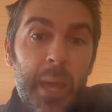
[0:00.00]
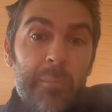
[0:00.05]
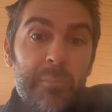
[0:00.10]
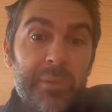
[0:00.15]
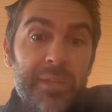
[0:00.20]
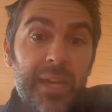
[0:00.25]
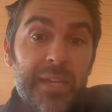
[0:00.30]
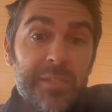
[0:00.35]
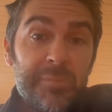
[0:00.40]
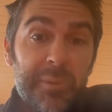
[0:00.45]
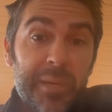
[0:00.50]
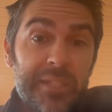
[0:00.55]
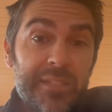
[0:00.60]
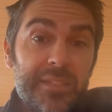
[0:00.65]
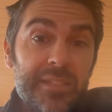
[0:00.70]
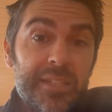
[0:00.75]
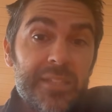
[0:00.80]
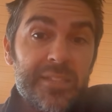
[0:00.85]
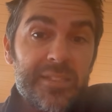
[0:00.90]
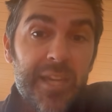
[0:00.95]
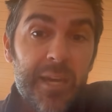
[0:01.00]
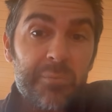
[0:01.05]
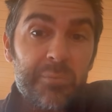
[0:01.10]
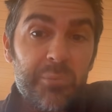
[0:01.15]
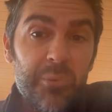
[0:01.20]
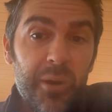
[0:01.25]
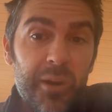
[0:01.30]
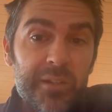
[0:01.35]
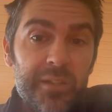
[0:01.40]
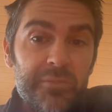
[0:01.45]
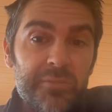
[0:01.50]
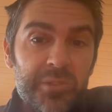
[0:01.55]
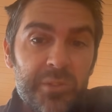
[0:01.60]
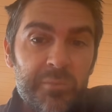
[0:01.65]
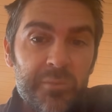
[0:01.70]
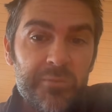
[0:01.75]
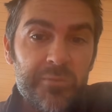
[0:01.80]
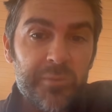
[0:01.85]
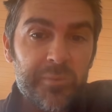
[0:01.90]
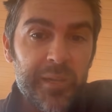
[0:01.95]
But that's basically step one of
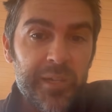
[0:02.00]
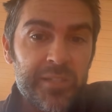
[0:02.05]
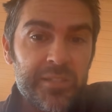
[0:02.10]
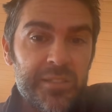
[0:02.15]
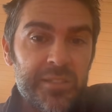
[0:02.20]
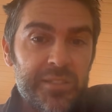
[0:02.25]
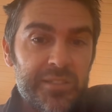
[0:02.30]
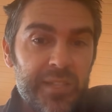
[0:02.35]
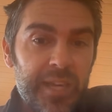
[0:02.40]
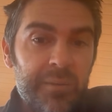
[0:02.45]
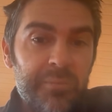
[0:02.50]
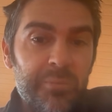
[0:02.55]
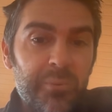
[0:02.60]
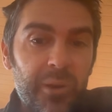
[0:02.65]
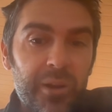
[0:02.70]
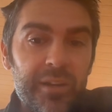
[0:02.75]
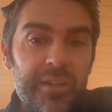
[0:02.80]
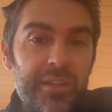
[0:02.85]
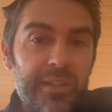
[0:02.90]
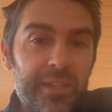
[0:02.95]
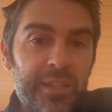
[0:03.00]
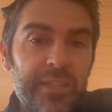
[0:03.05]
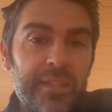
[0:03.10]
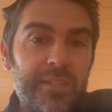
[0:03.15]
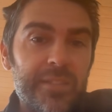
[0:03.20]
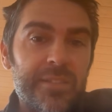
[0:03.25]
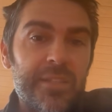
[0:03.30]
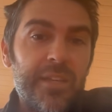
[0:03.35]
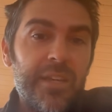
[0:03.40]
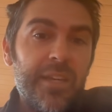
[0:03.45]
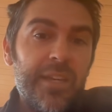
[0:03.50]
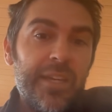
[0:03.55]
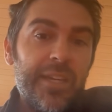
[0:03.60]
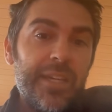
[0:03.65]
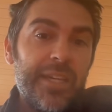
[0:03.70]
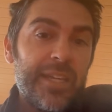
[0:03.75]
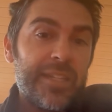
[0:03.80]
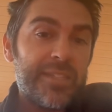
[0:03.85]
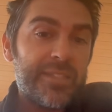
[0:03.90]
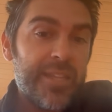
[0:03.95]
tumor formation. Step one is
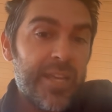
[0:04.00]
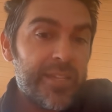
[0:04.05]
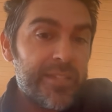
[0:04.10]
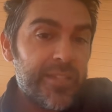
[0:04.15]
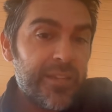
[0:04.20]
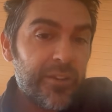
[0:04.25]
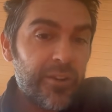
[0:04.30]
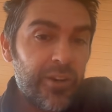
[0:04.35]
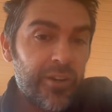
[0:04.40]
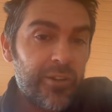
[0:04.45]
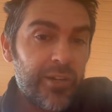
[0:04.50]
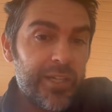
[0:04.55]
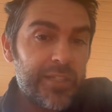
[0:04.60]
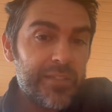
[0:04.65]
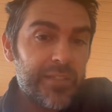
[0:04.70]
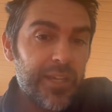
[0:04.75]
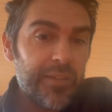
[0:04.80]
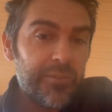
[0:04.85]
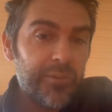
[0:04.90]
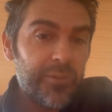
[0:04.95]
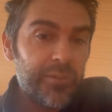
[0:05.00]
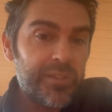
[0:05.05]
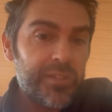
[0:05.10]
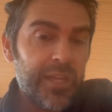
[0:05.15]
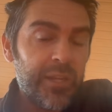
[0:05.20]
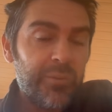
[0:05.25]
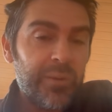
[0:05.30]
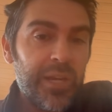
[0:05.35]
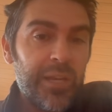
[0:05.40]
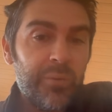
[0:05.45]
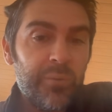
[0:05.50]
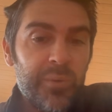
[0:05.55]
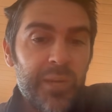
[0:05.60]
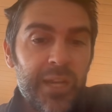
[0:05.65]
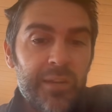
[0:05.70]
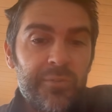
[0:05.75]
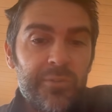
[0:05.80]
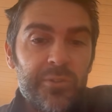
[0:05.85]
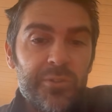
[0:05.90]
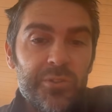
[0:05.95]
it's sensing ROS levels, and
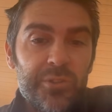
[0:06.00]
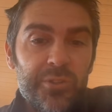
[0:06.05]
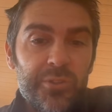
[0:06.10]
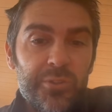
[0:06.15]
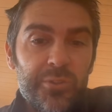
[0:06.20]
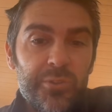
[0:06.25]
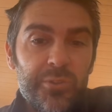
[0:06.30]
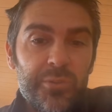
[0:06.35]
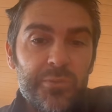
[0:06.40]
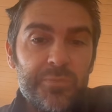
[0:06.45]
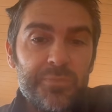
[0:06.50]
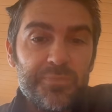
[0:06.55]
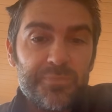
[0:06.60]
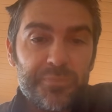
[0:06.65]
whenever you